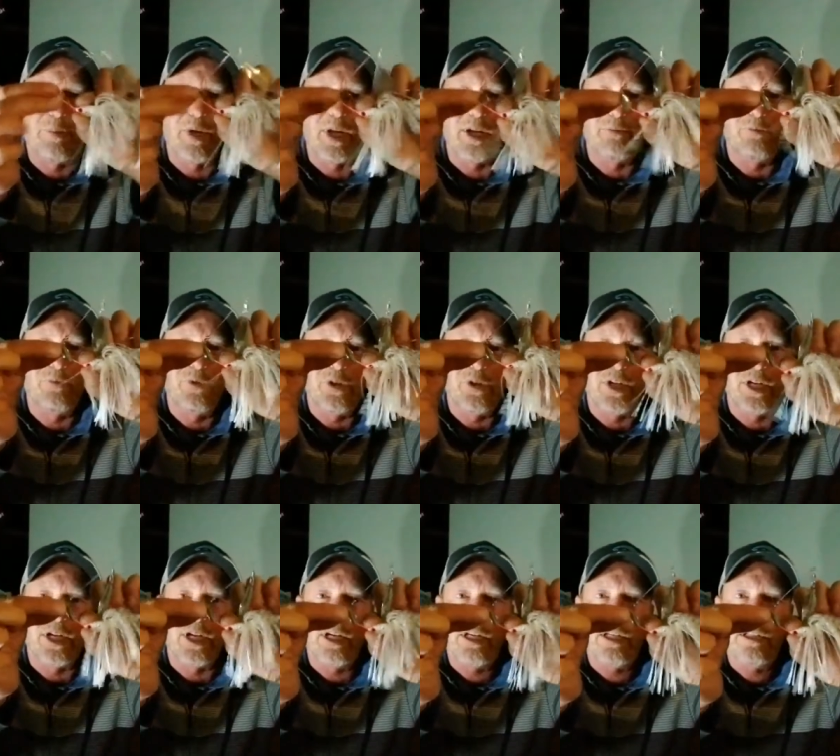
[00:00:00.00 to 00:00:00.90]
bent them for you
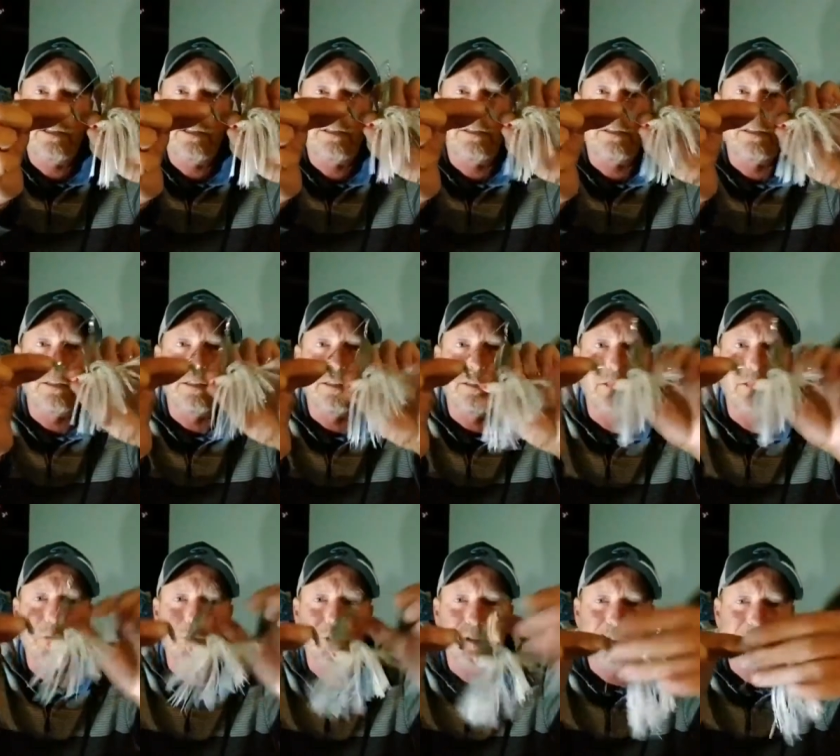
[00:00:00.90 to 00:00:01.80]
guys.
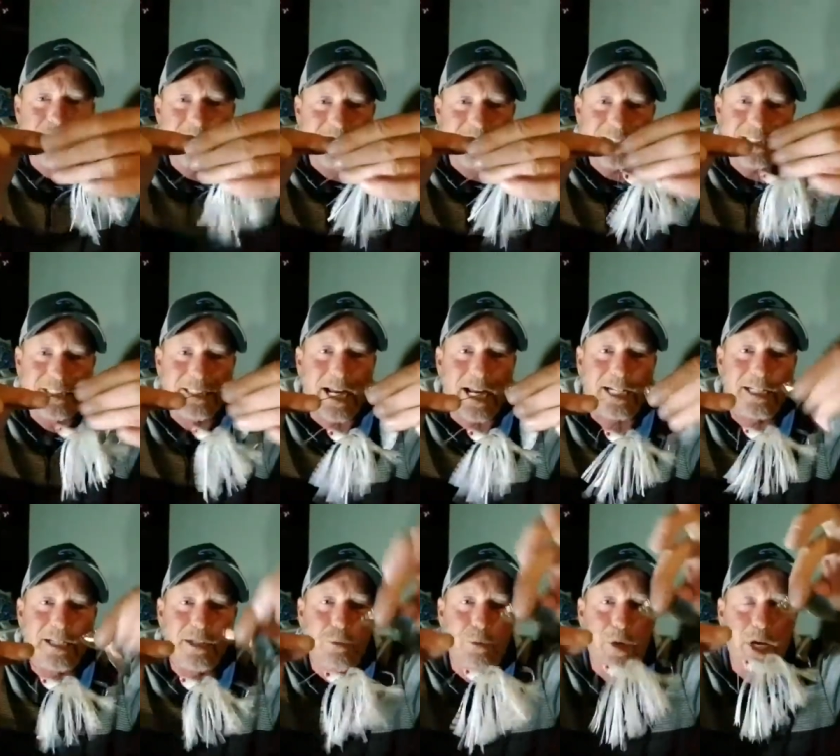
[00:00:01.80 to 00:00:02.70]
So this is
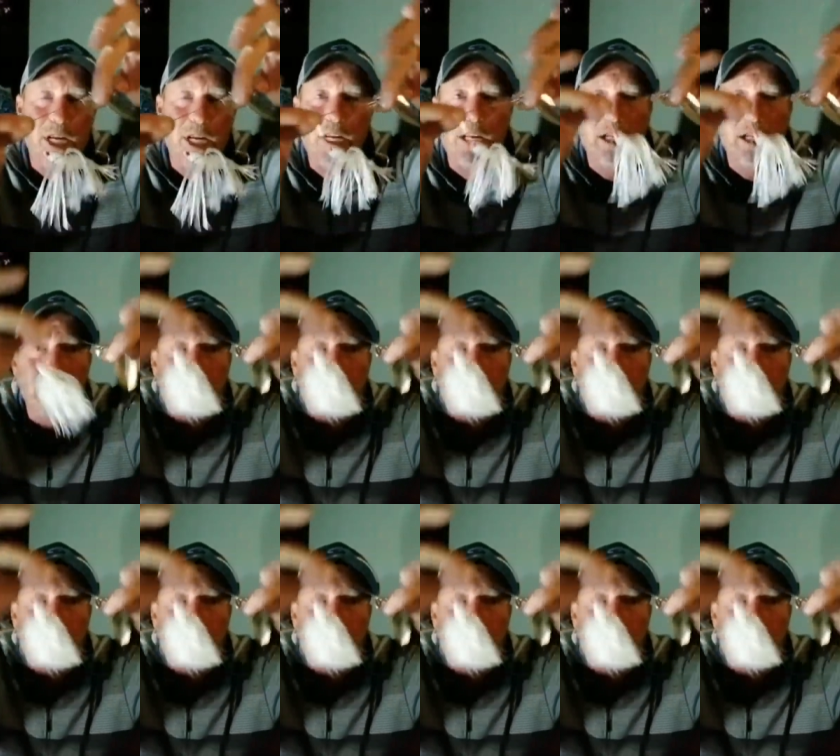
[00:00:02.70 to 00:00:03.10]
exactly the way